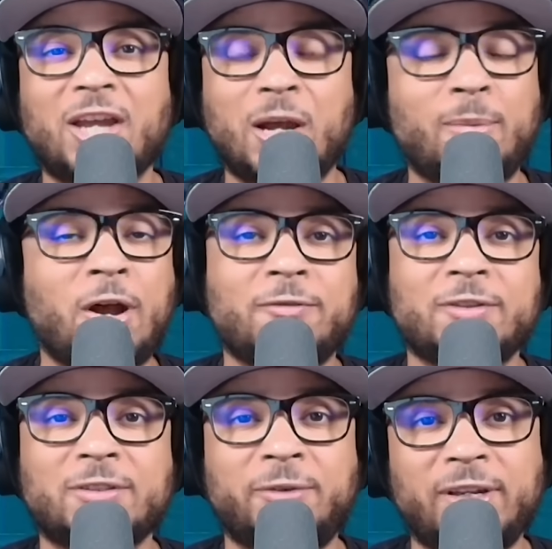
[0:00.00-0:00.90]
coming off
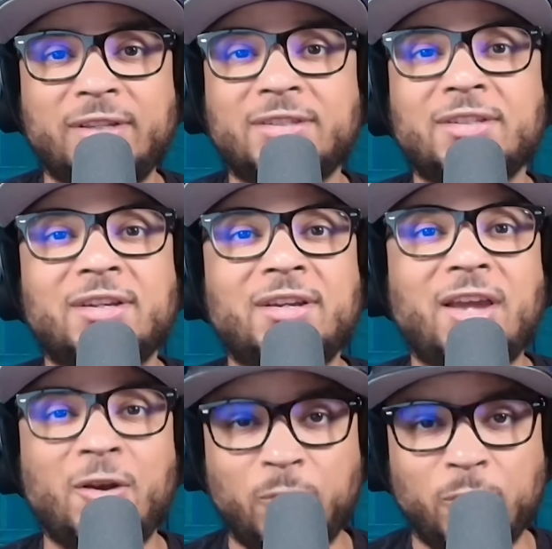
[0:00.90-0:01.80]
of screens
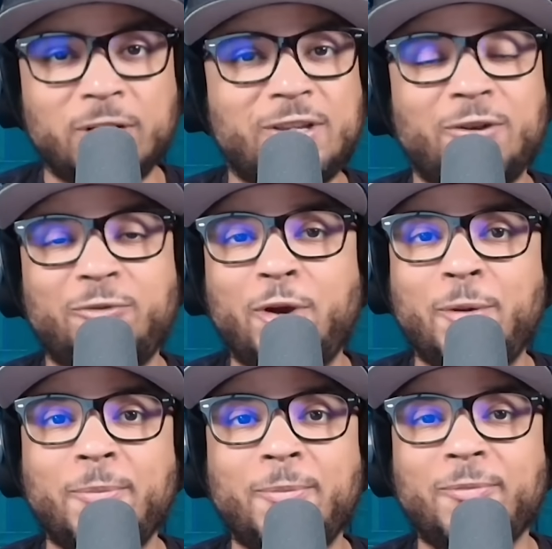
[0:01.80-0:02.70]
and rolling to the rim.